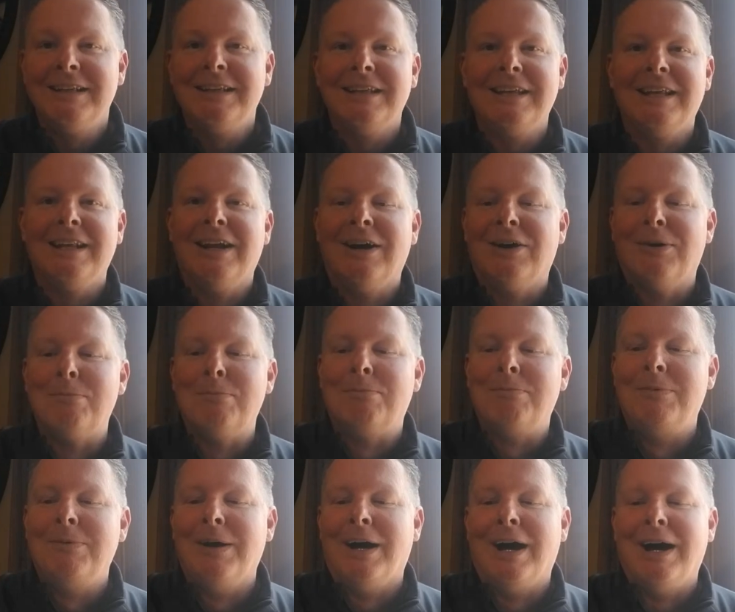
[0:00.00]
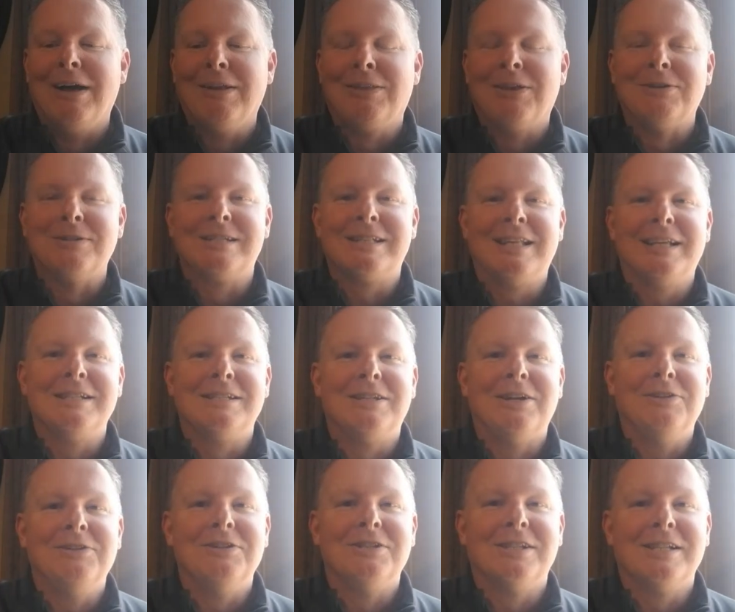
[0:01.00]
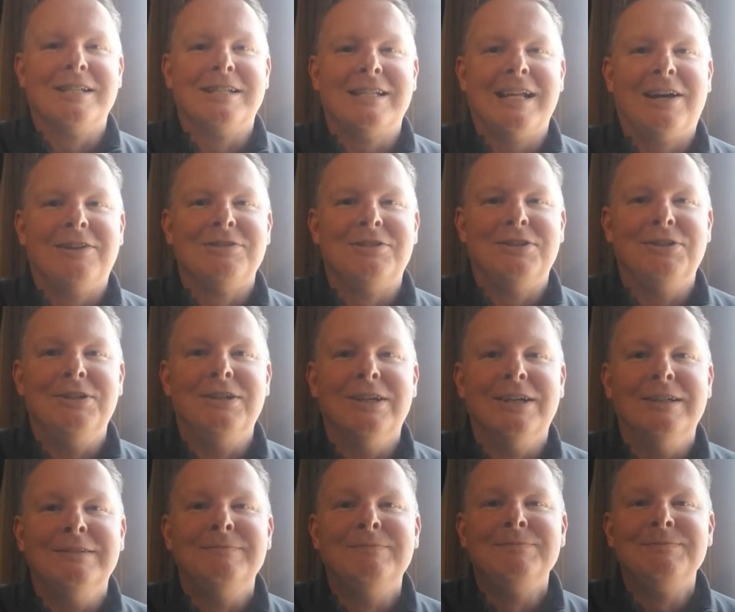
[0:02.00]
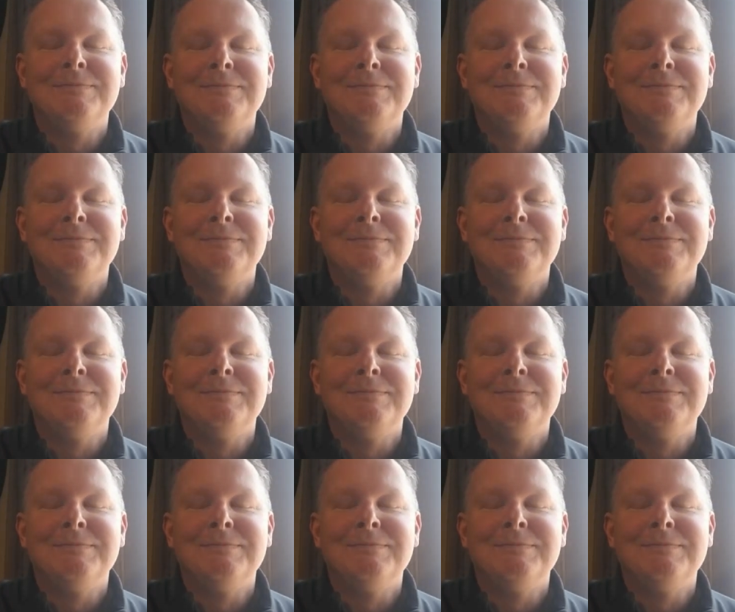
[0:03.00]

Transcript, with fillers: you know, uh, those things don't usually sound too good.